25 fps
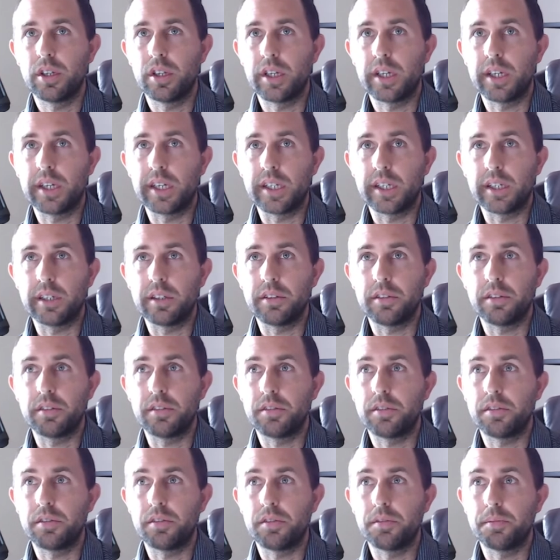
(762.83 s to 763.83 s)

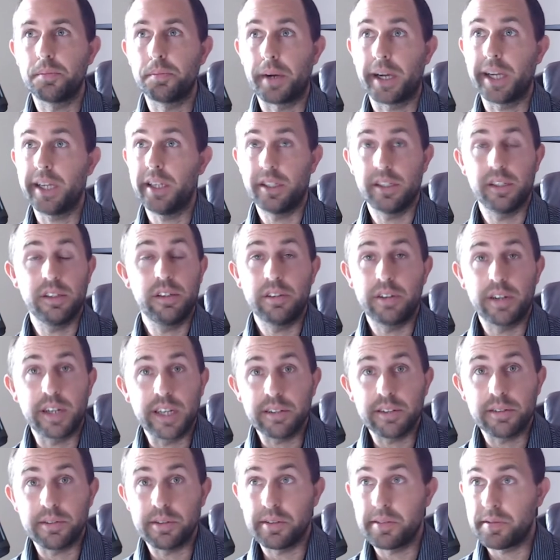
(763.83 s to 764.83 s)
minded,
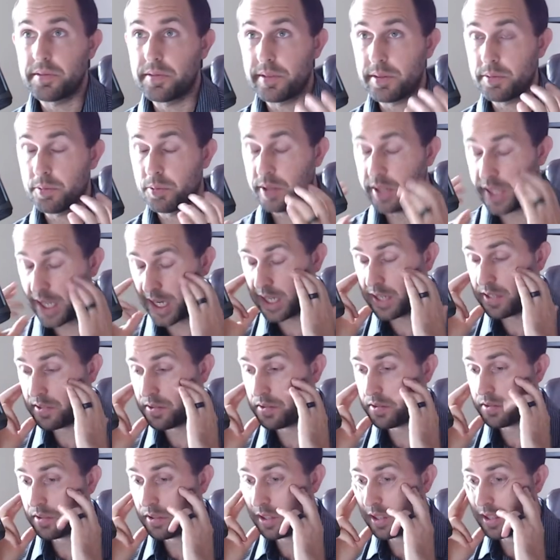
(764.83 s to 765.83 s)
right, when that
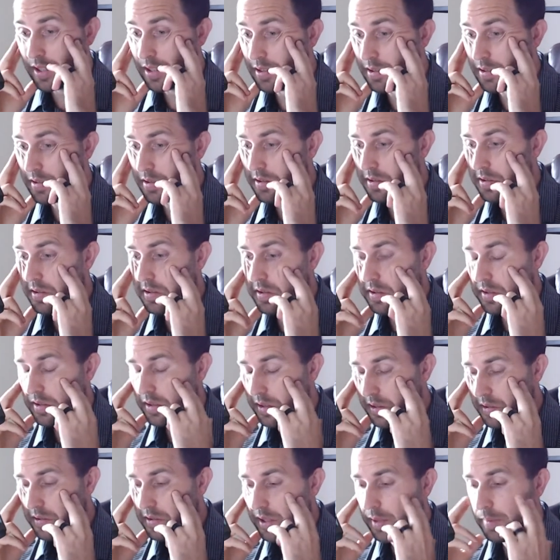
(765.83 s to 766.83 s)
is
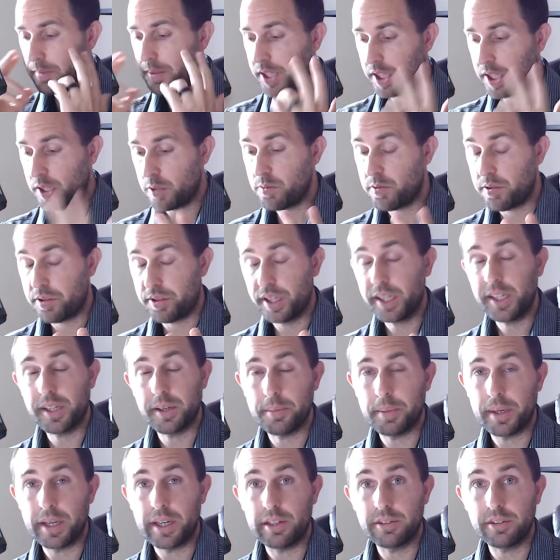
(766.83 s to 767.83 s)
something you think
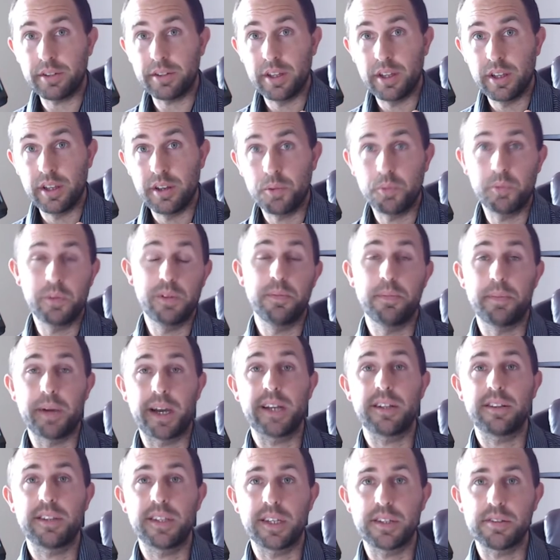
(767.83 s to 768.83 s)
about when
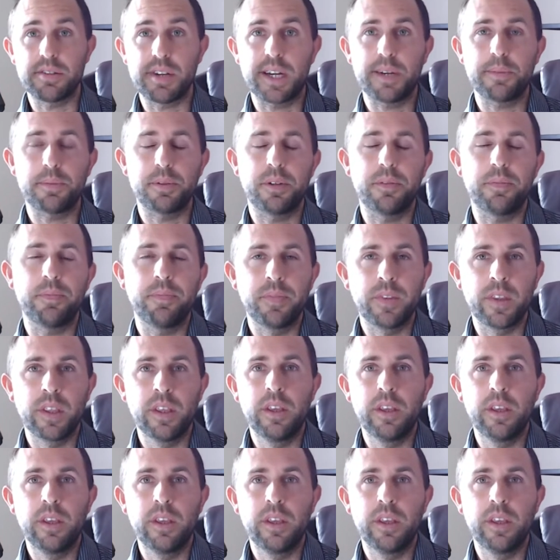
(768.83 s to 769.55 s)
bad things happen,